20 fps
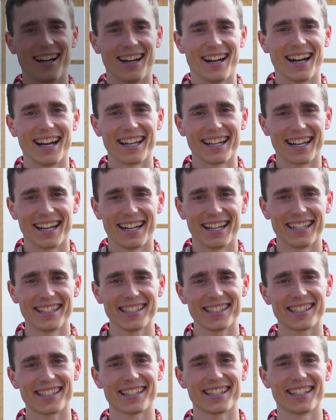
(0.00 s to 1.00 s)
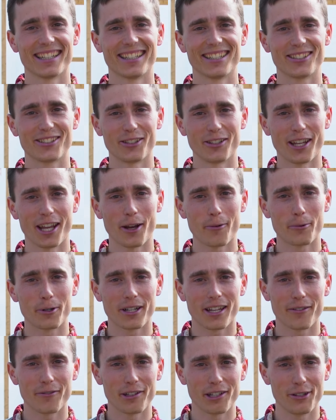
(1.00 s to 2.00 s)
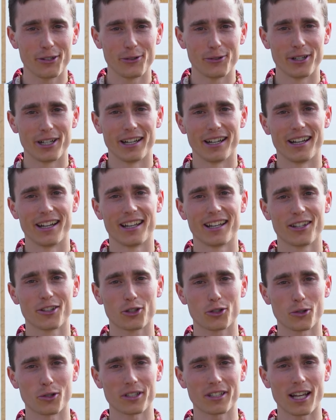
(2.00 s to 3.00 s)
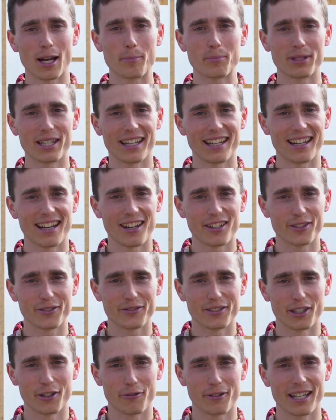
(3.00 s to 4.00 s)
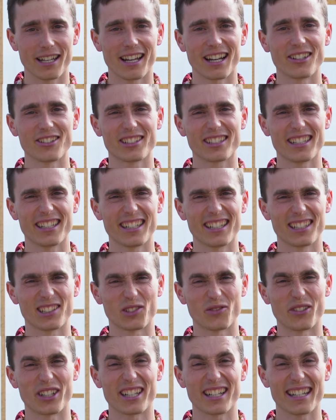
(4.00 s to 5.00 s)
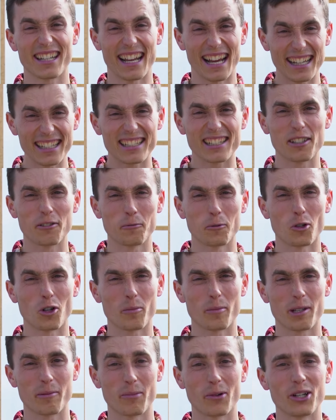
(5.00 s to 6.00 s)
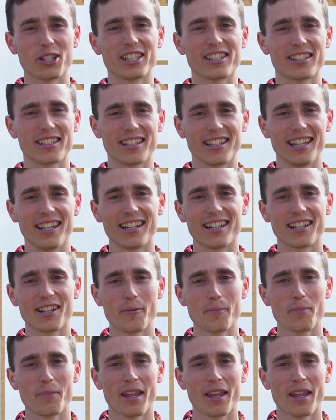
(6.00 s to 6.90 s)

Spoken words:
Hi guys, today we're giving you a short update out of the greenhouse here. It's very nice and warm and moist in here.